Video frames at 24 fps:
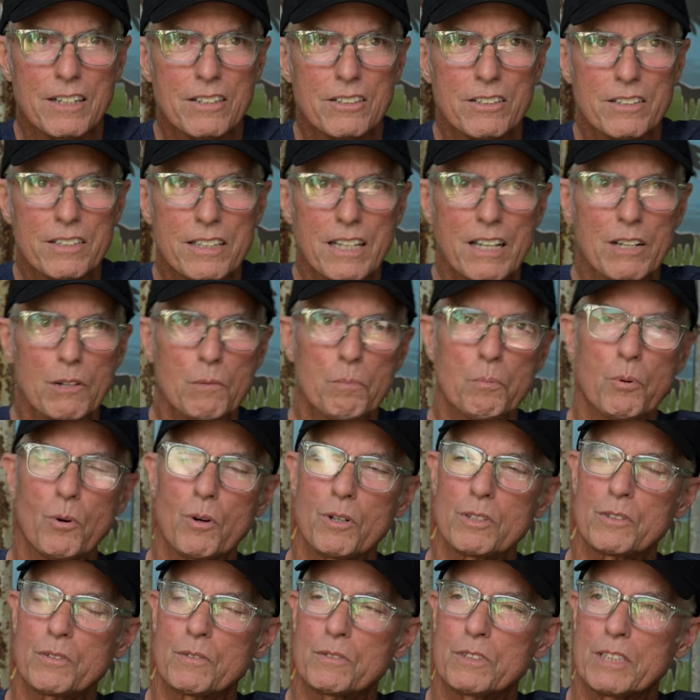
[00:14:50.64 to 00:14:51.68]
Looking at the
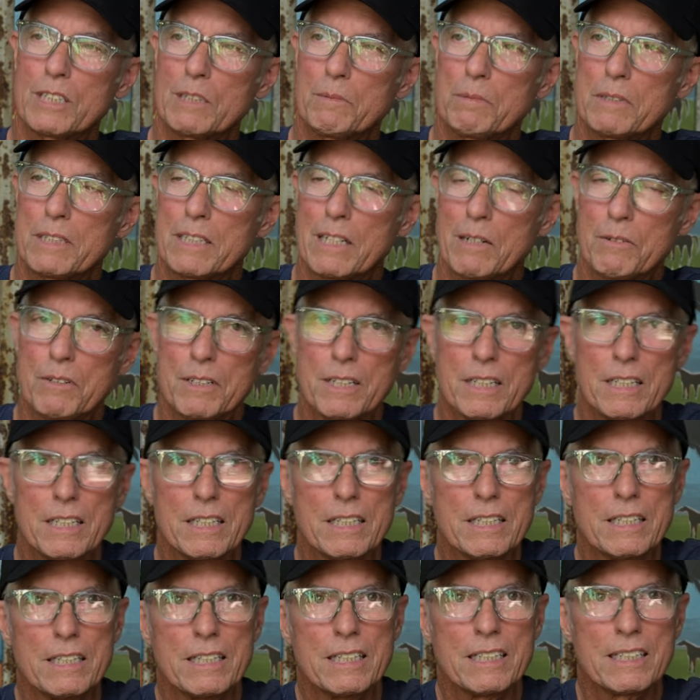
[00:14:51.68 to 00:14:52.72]
reports from
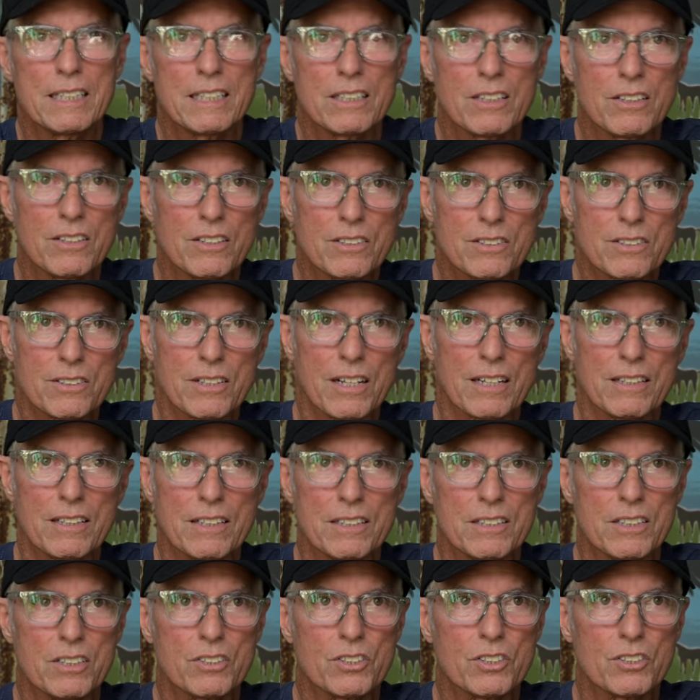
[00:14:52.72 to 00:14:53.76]
TPWD, it looks like
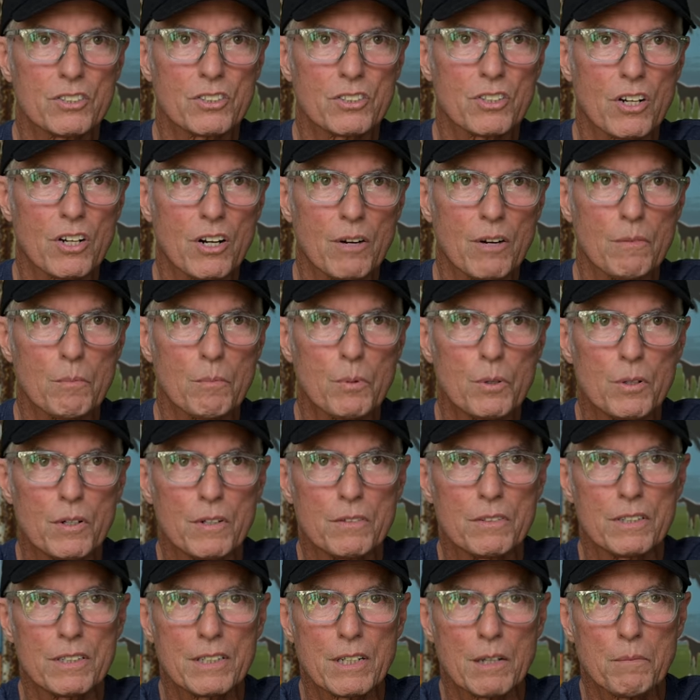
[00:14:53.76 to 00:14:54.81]
conditions are
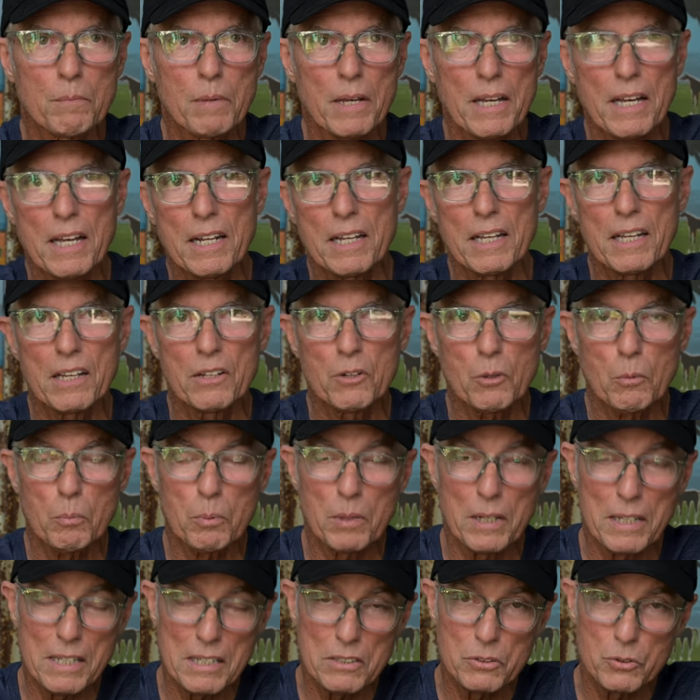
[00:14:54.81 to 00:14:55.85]
improving in the Panhandle
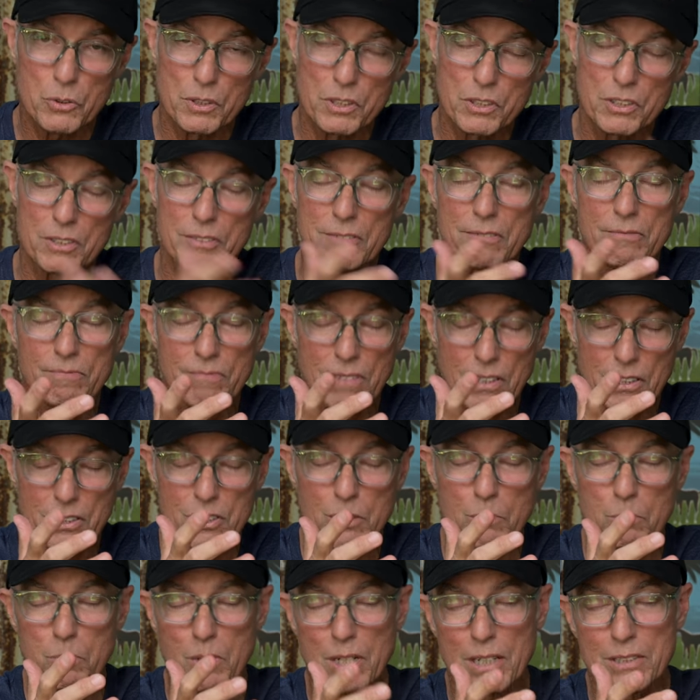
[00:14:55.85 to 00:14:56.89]
Plains region. Very
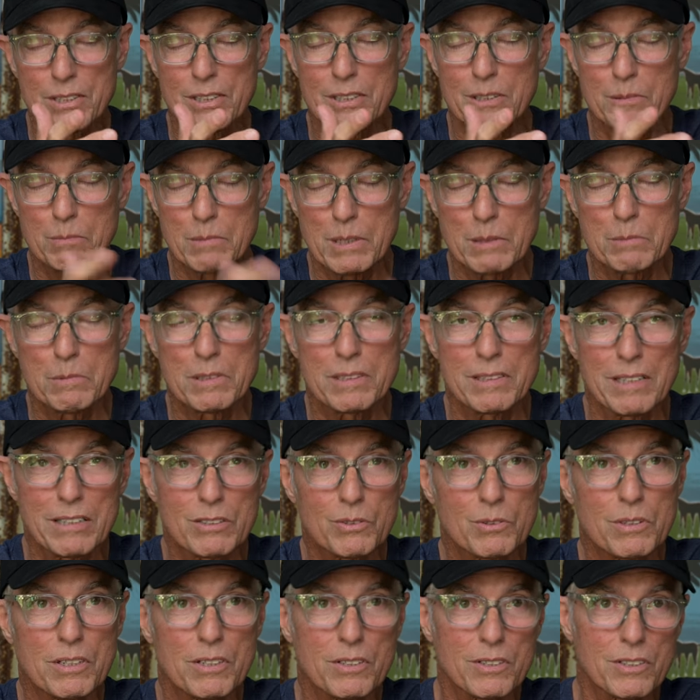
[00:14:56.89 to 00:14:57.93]
surprising to me, but that's
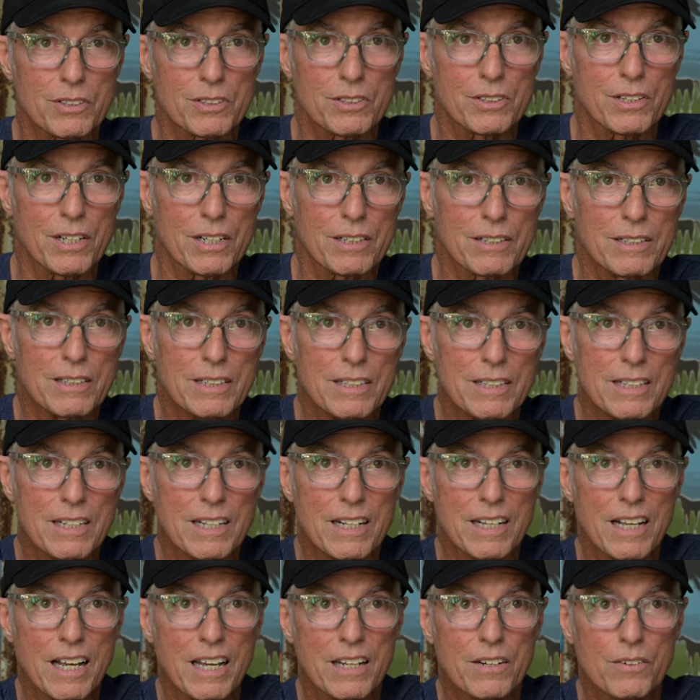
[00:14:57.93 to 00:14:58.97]
what it looks like.
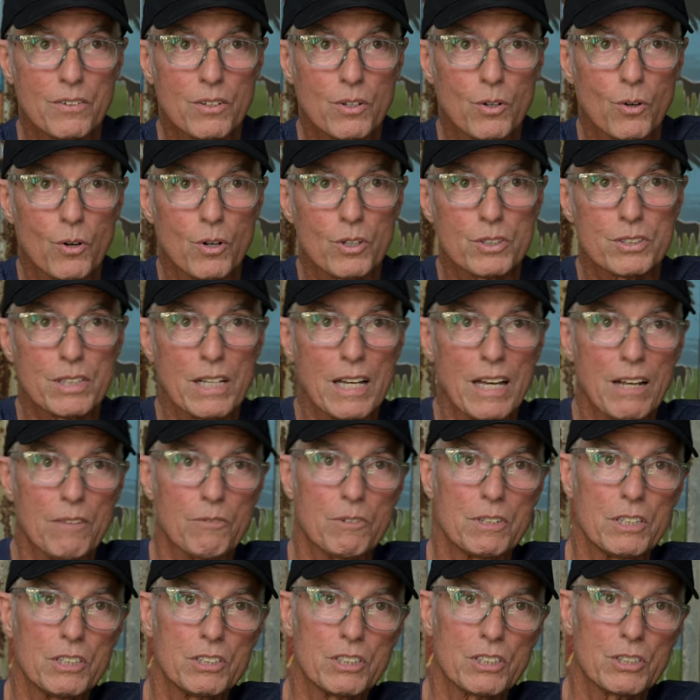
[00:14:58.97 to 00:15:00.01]
And of course, that
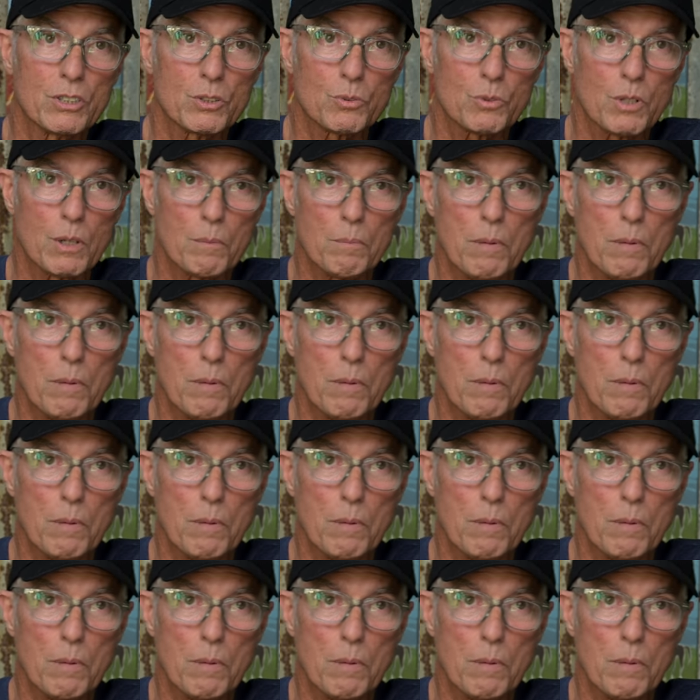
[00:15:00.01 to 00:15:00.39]
region is where